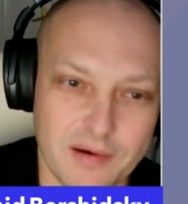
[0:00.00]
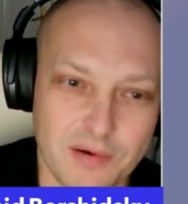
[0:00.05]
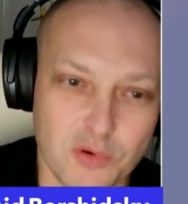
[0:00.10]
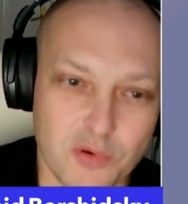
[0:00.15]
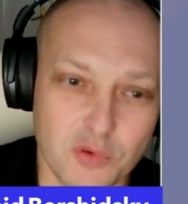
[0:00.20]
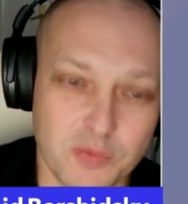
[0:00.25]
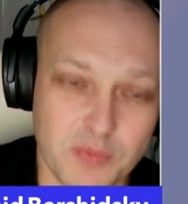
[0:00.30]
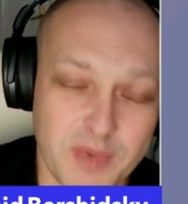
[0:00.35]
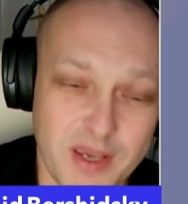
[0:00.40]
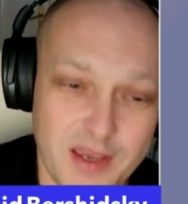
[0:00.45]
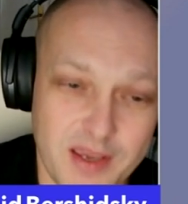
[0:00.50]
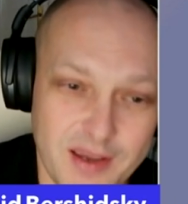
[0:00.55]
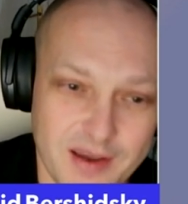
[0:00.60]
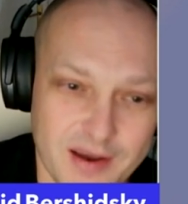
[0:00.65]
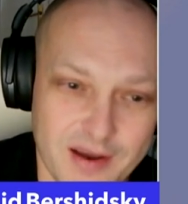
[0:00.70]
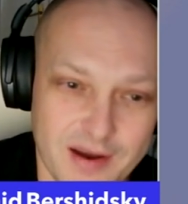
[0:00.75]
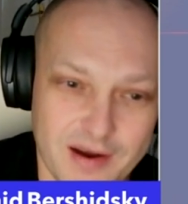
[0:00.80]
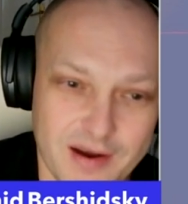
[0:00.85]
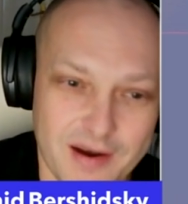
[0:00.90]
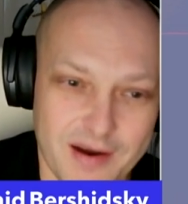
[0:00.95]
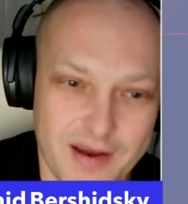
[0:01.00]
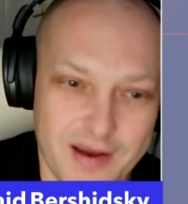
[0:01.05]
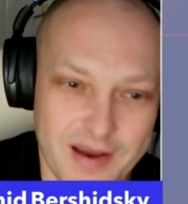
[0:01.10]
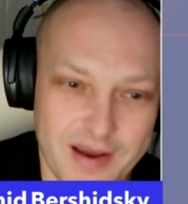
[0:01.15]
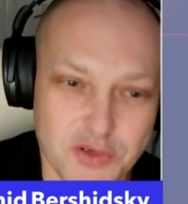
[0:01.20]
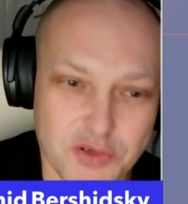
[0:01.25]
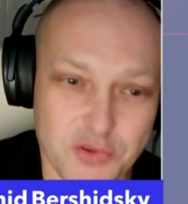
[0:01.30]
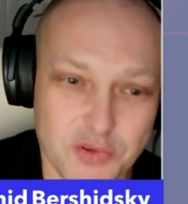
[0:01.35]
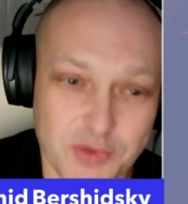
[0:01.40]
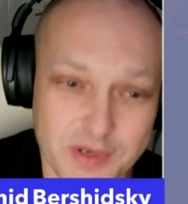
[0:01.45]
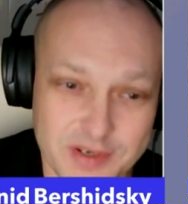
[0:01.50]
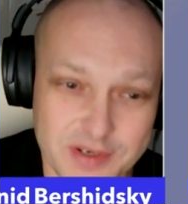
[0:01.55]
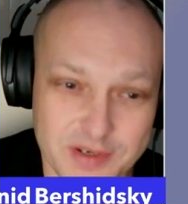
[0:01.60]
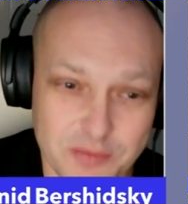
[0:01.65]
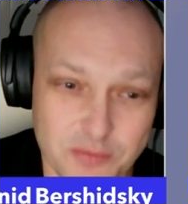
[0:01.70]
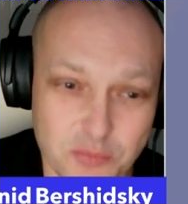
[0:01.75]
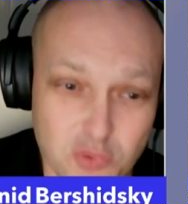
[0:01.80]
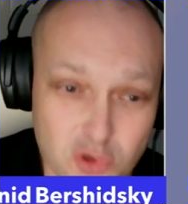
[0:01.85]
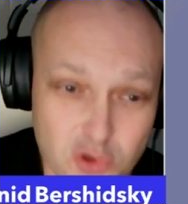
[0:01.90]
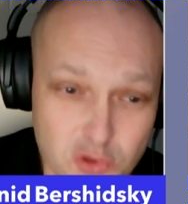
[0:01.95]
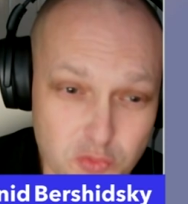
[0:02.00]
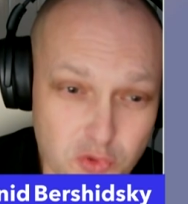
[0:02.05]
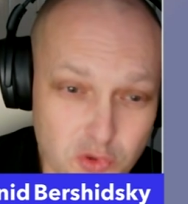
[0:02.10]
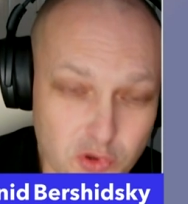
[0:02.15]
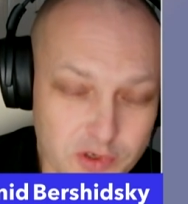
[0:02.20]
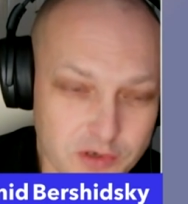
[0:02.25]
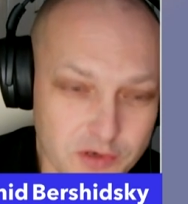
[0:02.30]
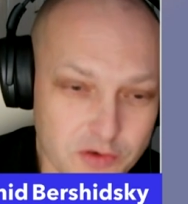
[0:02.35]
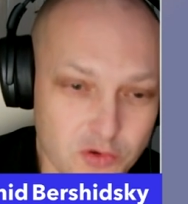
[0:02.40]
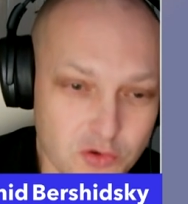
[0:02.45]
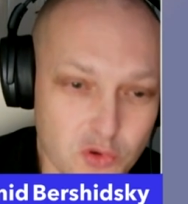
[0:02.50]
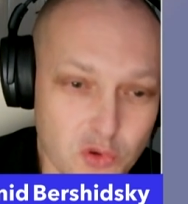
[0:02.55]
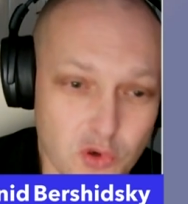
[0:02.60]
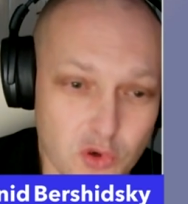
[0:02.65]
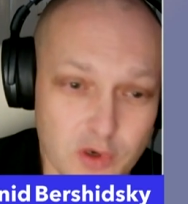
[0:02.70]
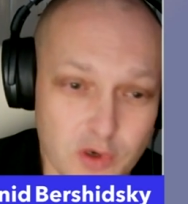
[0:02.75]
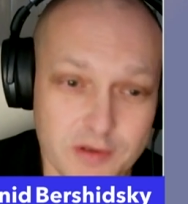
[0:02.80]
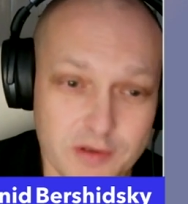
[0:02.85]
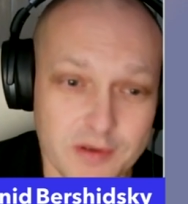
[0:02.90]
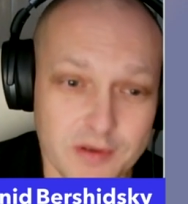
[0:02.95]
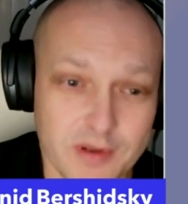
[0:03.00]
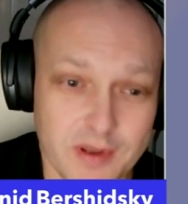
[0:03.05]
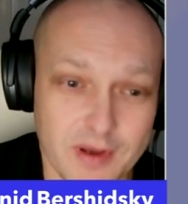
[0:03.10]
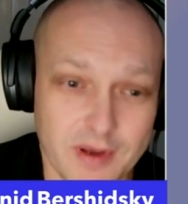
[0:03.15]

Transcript: could be actually to push Putin toward,